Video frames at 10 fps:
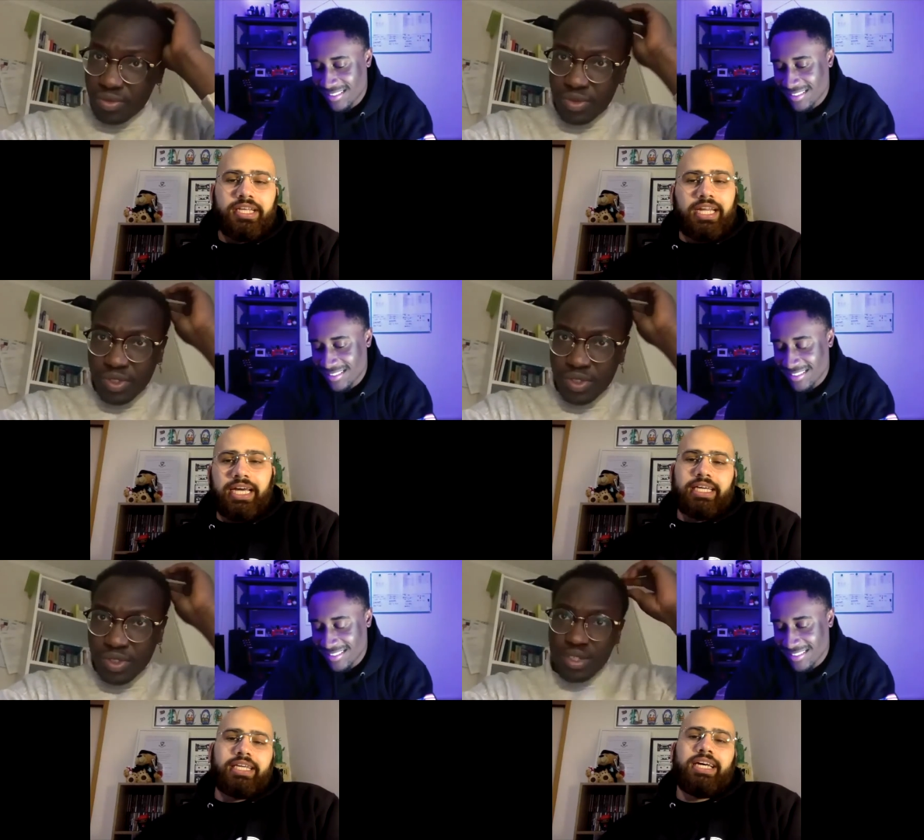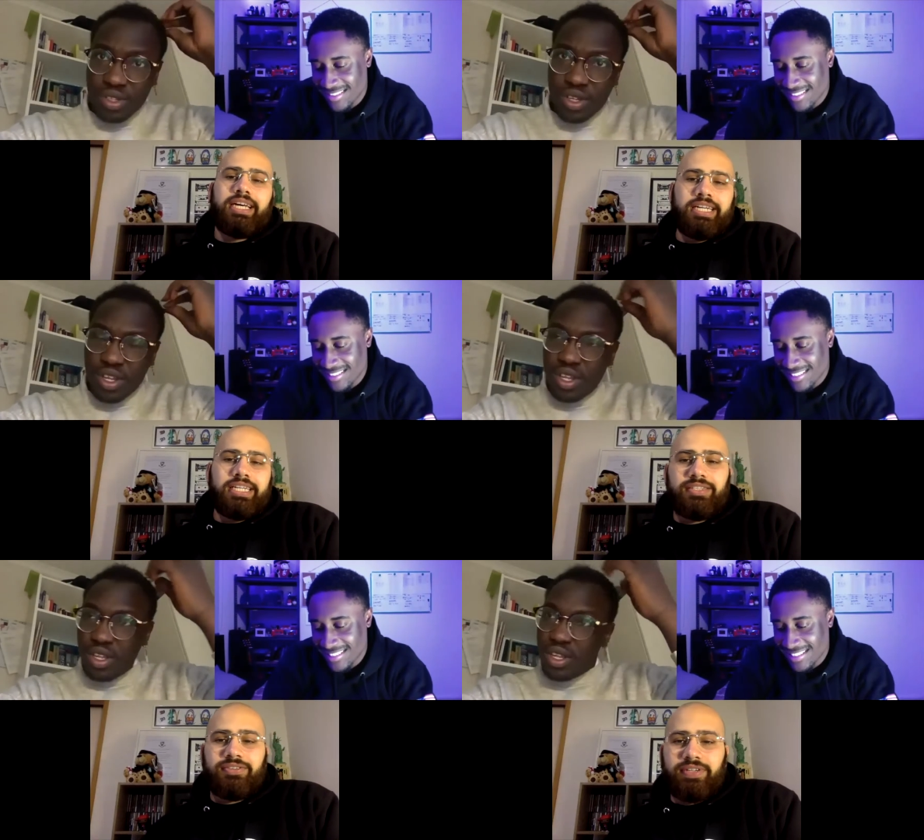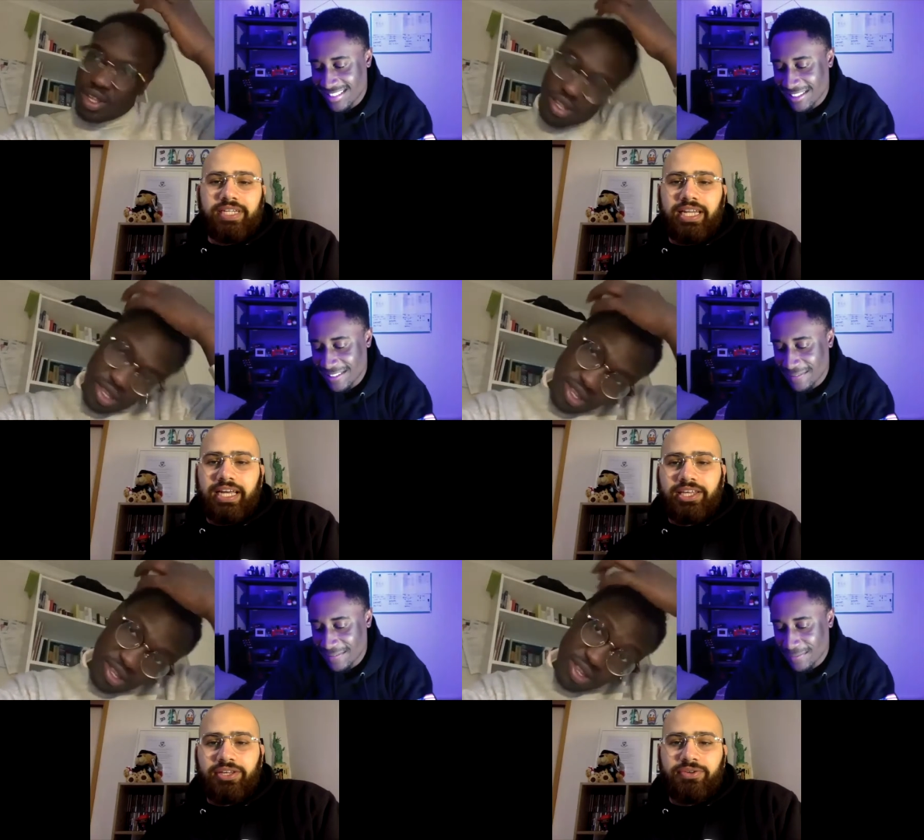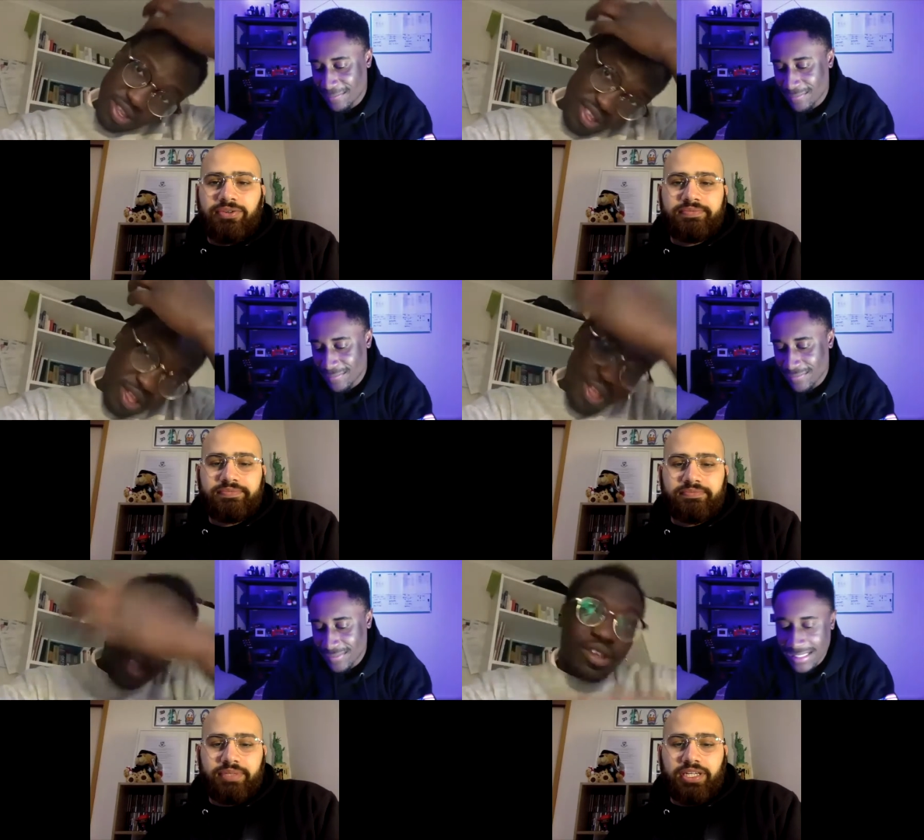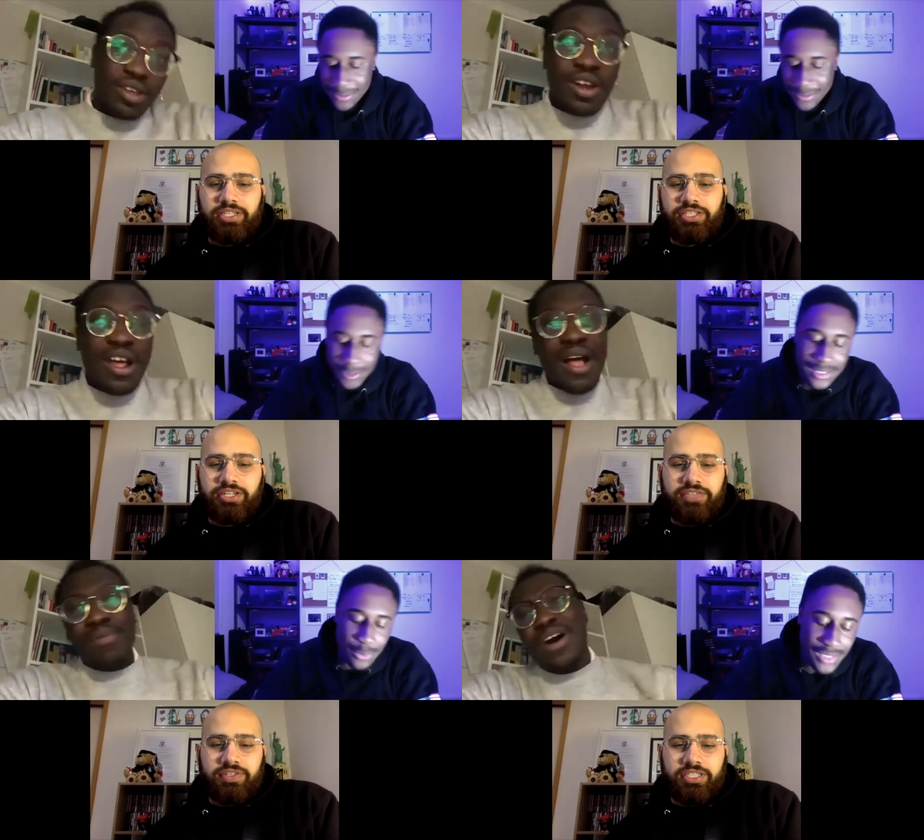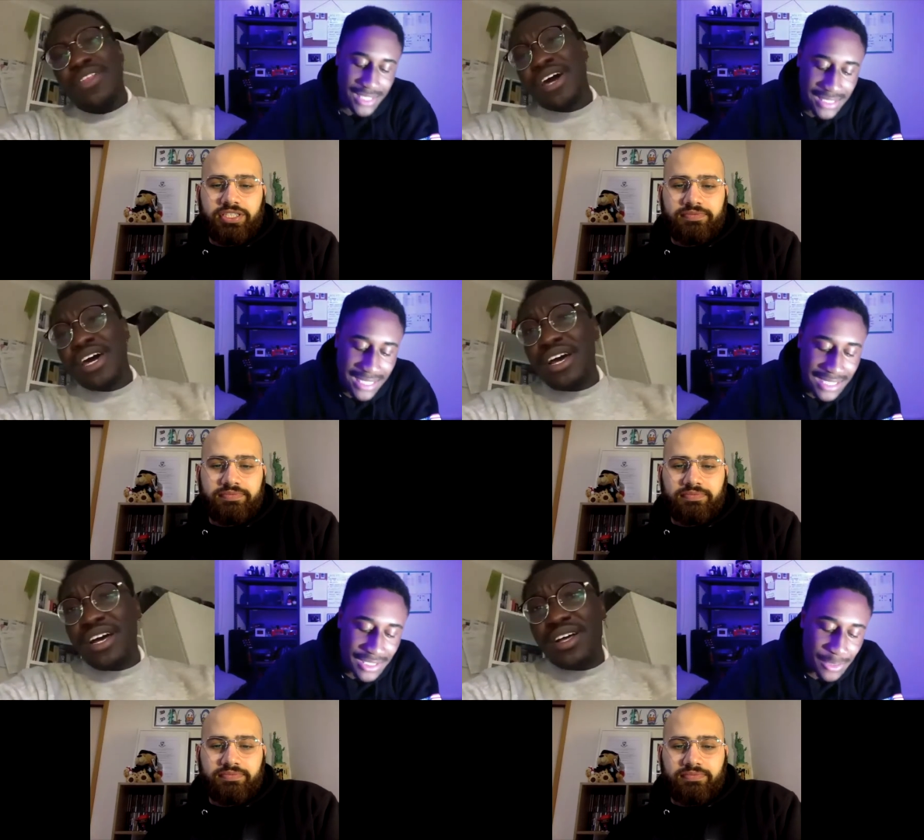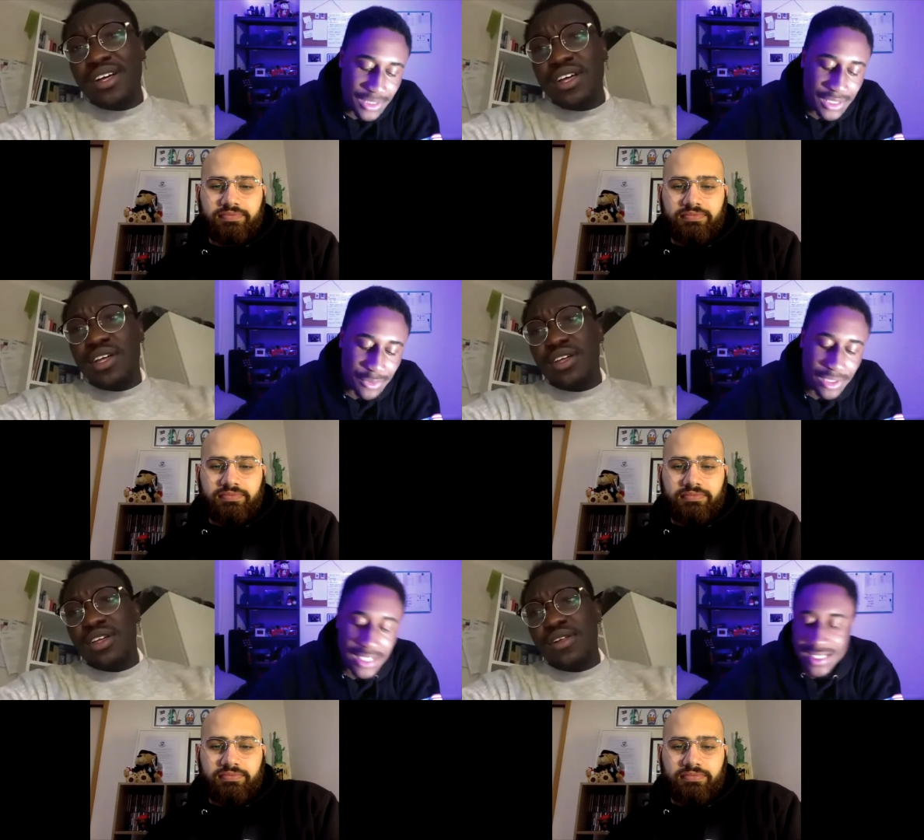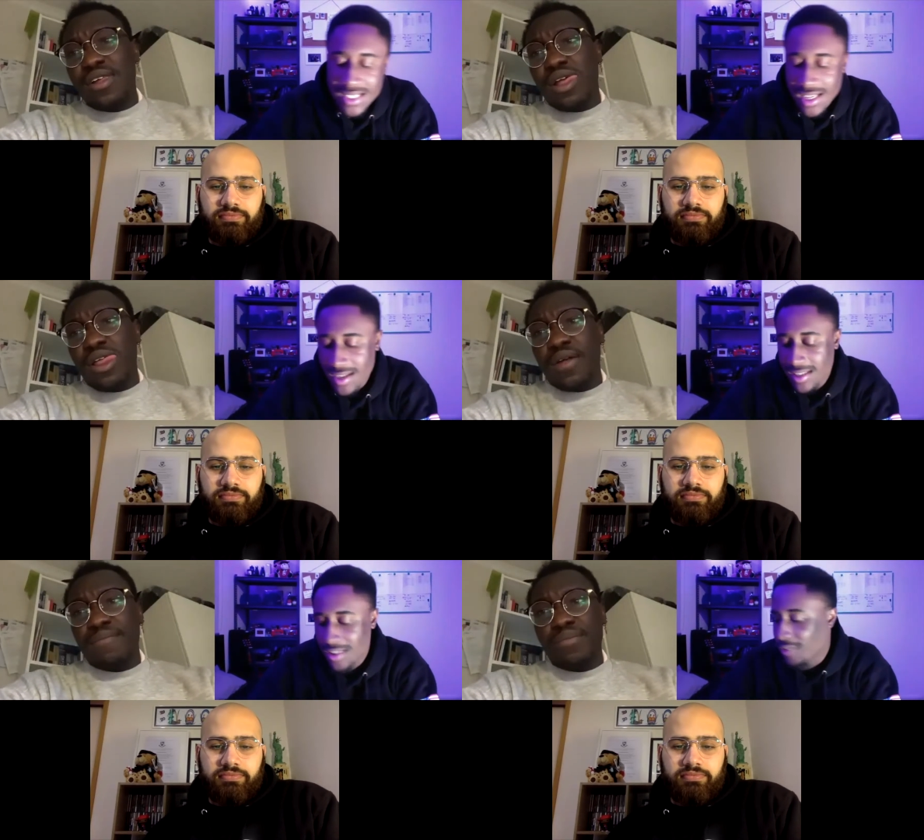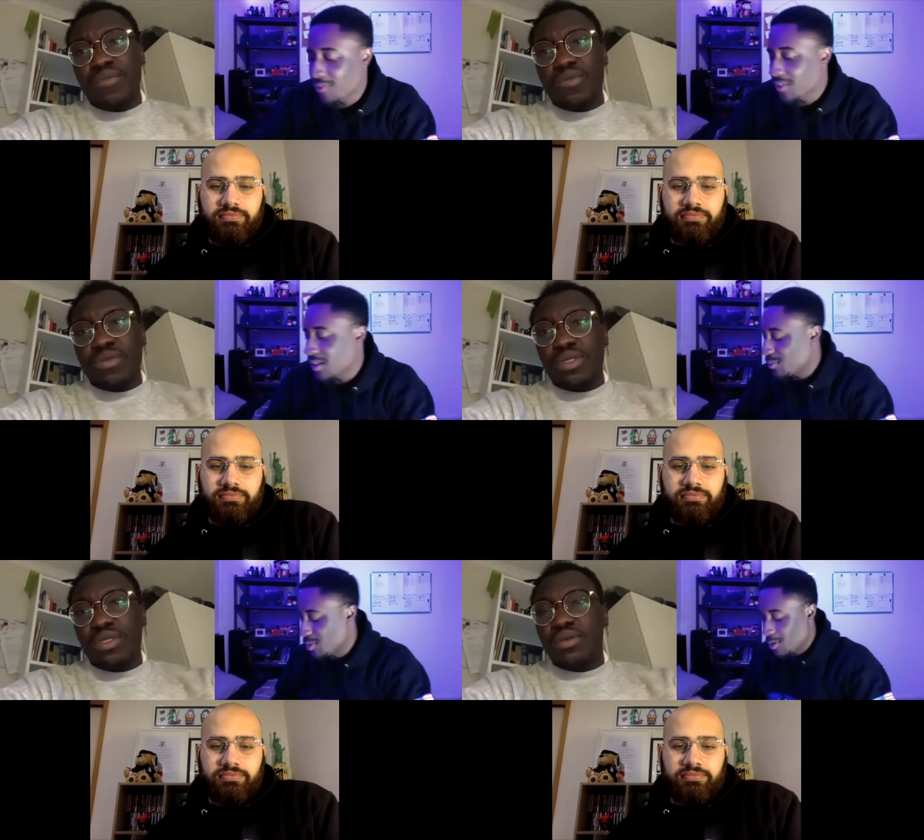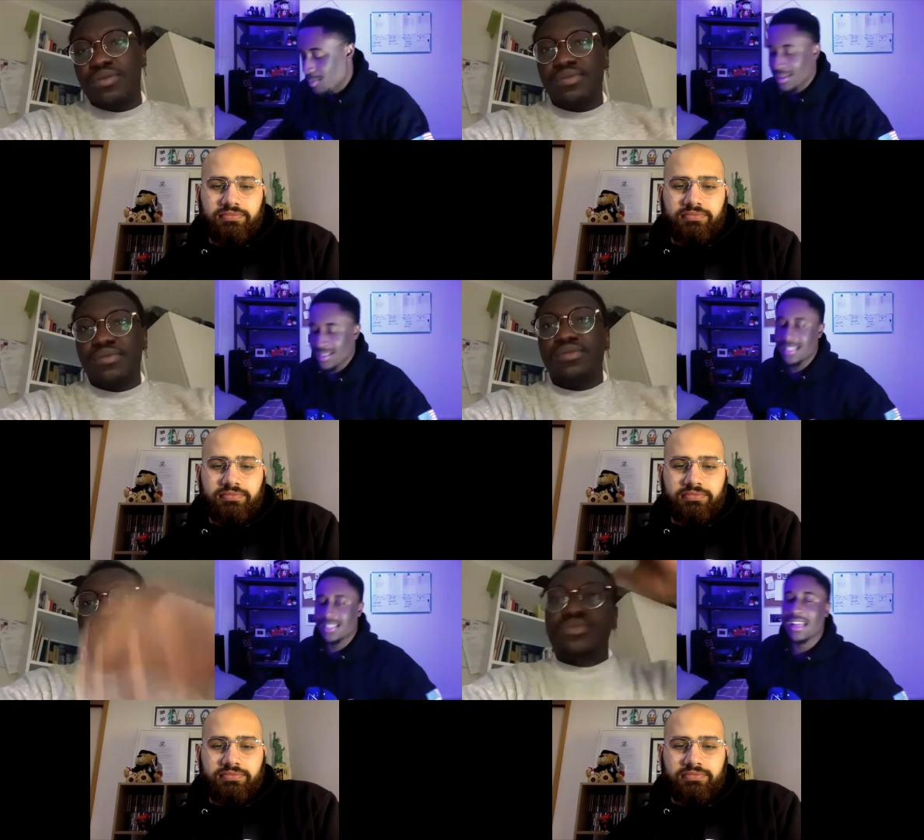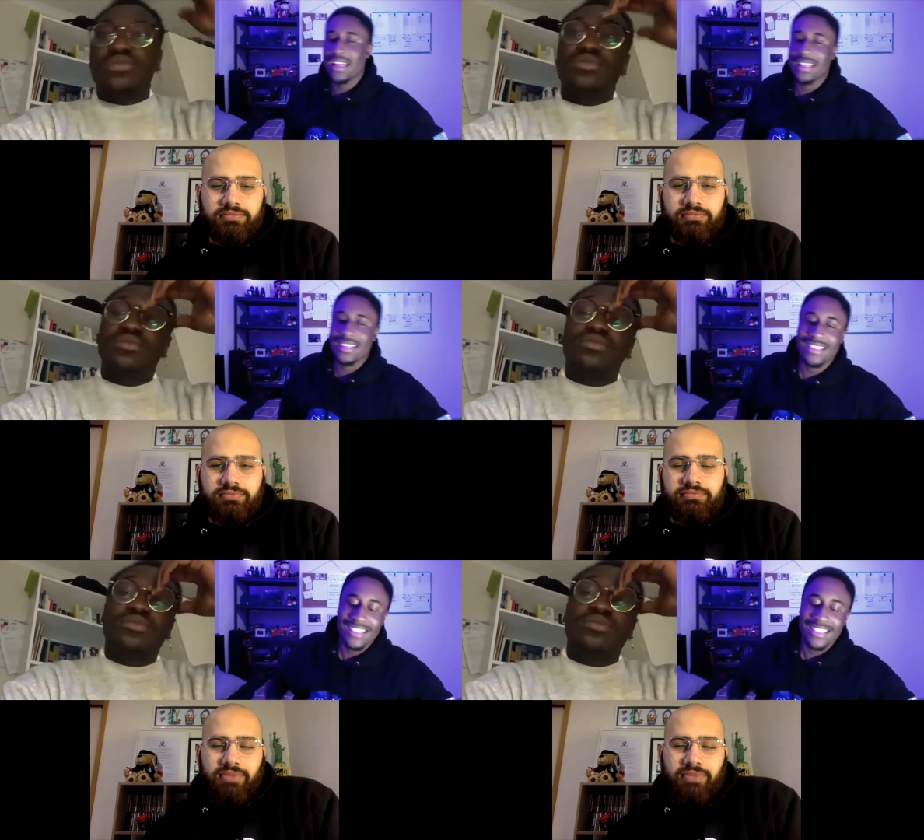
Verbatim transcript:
Speaker 1: they're like, eh, I don't really like you being in. Which, which,
Speaker 2: actually, which is really sucky though for him, you know, because it's like